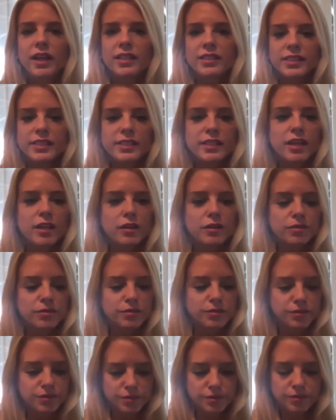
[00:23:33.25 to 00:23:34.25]
so
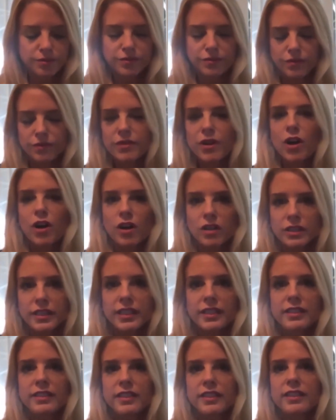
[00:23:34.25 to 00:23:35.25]
call
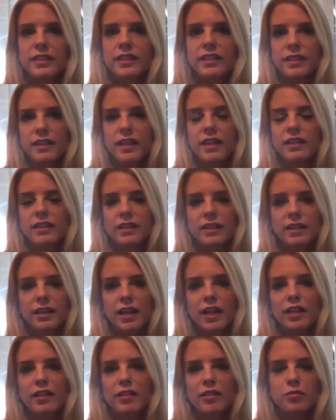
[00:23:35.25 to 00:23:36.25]
ended,
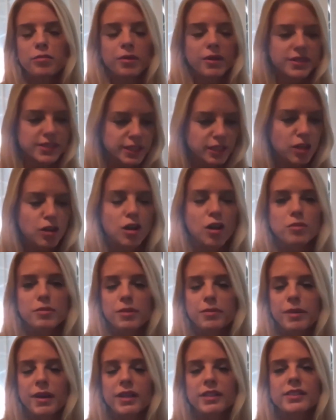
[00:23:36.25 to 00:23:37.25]
and the president called me
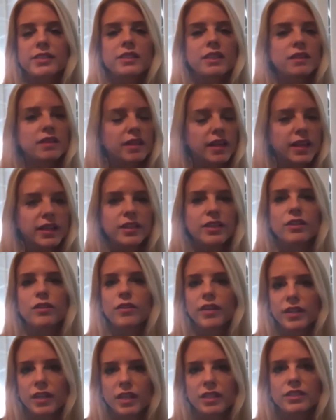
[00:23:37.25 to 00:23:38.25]
back and said, thank you. I
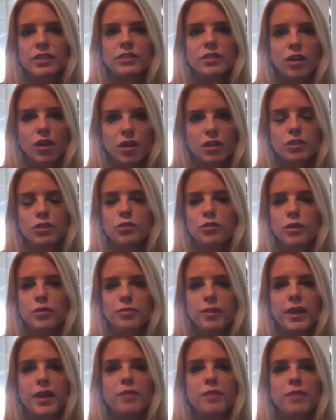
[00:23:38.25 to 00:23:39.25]
got to talk to him.
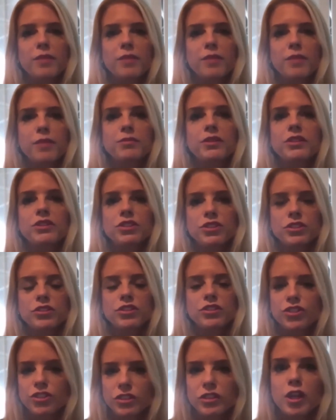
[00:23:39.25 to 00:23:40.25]
Pam,
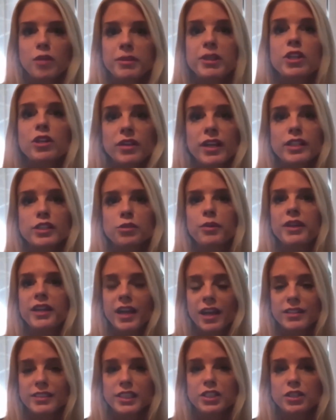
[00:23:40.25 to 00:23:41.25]
let me know next week, how's
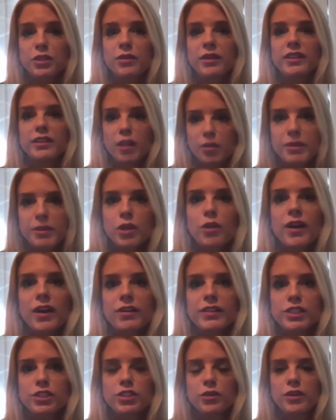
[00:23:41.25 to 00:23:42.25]
he doing? Let me know how
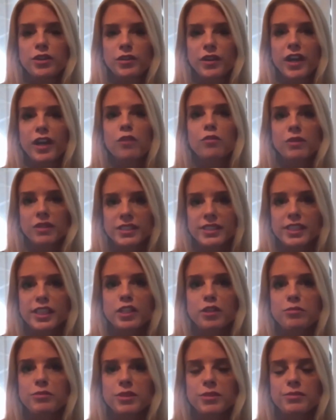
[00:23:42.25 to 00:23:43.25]
he's doing. Okay, I want to send
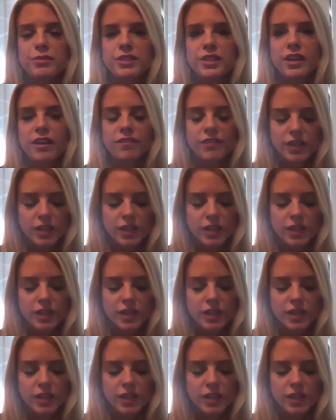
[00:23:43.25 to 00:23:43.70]
him some stuff.